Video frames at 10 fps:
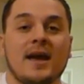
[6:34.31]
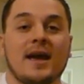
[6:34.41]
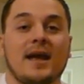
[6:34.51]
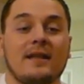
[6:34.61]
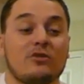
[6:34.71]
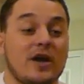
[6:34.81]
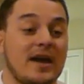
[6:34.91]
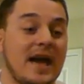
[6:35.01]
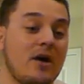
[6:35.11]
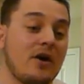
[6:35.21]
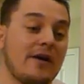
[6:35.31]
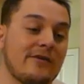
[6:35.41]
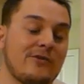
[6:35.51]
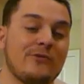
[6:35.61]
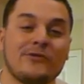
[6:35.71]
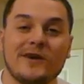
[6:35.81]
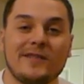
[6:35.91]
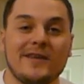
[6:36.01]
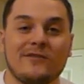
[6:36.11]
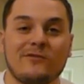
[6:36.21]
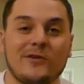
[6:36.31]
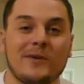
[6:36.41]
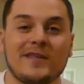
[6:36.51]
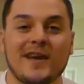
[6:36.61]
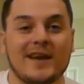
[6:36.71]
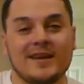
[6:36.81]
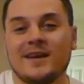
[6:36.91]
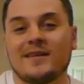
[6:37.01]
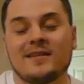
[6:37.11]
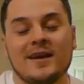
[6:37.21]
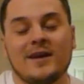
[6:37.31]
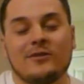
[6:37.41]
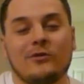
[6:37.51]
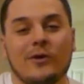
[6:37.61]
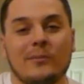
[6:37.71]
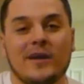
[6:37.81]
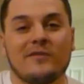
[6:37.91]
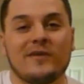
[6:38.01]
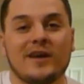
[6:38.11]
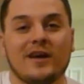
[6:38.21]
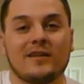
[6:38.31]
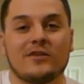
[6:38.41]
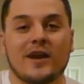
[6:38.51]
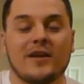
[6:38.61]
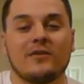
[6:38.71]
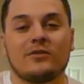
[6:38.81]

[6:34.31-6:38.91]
And check out us using these filming techniques to our benefit on the channel.